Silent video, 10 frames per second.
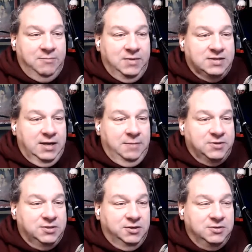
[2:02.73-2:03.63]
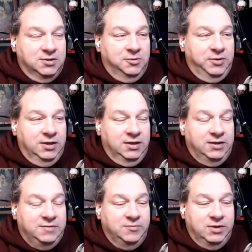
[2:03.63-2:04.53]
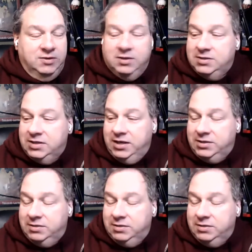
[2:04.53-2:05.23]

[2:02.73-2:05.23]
miss an episode, so we decided to.